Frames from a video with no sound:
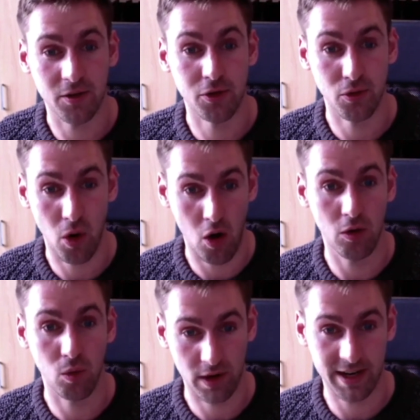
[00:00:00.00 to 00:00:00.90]
to
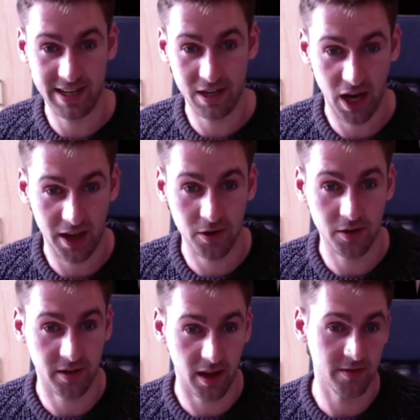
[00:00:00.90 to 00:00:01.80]
all working age
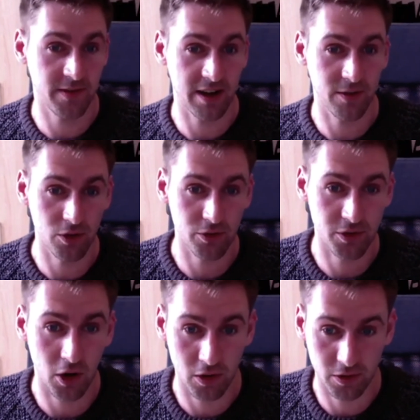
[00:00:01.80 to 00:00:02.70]
adults and
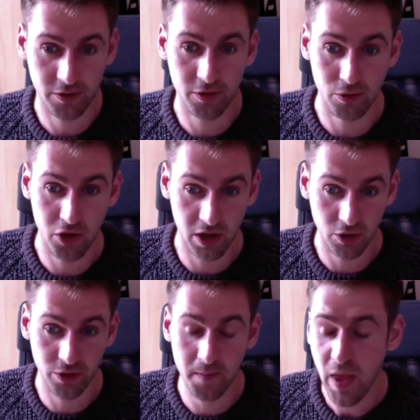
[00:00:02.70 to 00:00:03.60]
$500 to
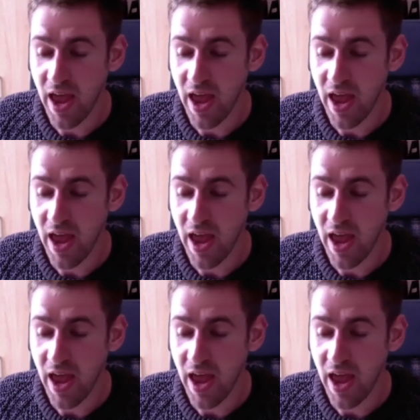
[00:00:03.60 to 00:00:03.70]
children.